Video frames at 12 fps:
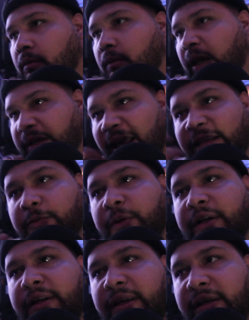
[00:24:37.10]
And that's
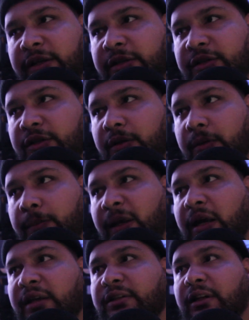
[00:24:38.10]
what it is,
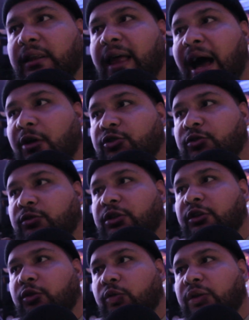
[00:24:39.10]
because it allows you
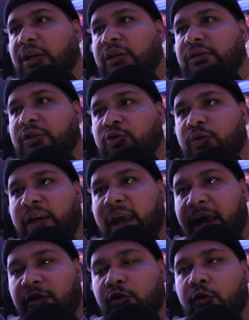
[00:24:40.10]
to do things that you
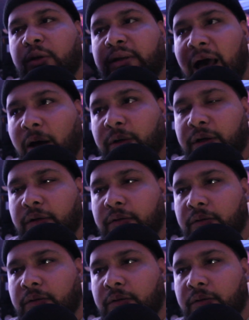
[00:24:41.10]
can't do without it.